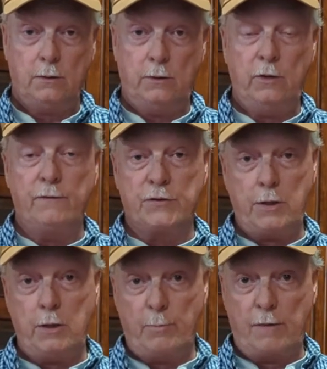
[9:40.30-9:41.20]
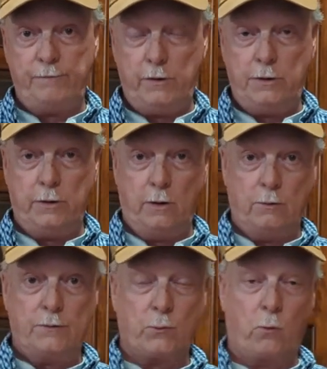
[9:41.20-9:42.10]
Now, you've seen in my
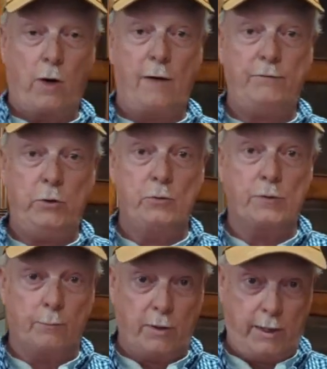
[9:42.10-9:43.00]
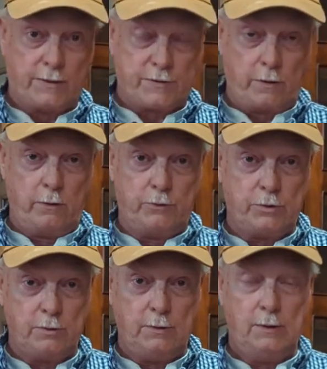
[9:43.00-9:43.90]
videos where I've used the plant
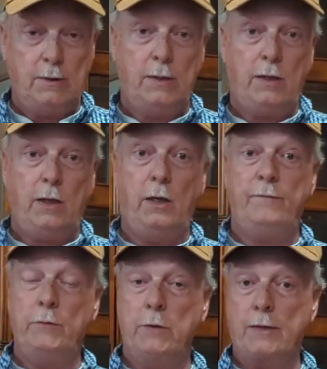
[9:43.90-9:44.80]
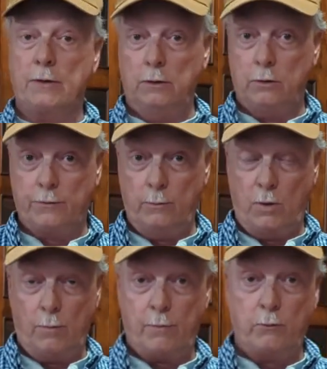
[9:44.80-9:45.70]
surge, and if you'd like to look
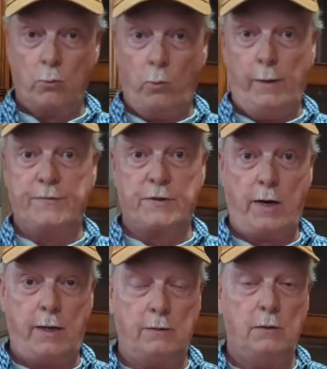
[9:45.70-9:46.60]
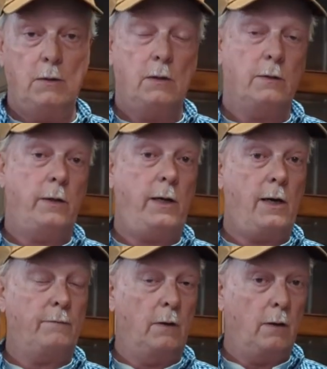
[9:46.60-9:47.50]
them up on the website, they
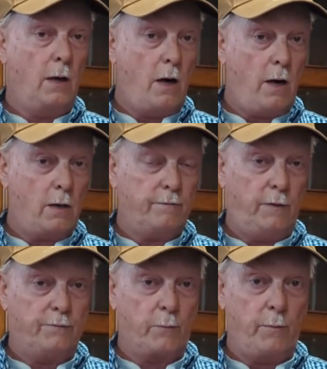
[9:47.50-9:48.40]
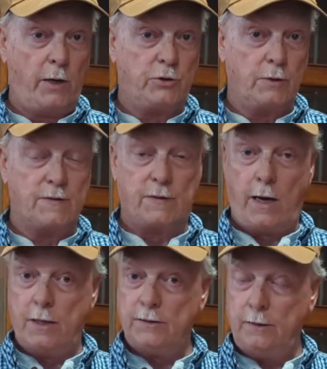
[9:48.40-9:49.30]
have a lot of information,
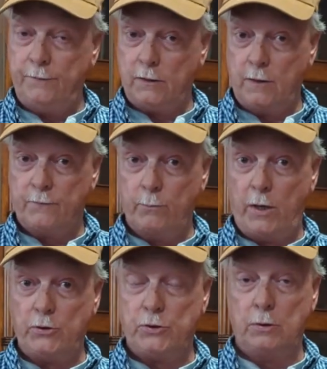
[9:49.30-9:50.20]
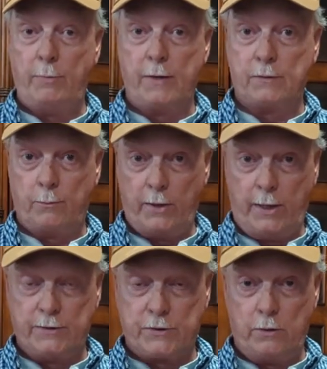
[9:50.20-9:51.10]
scientific information about their
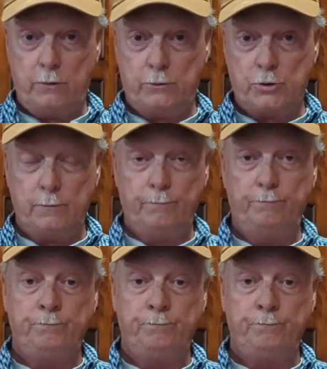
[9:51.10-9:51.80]
plant surge.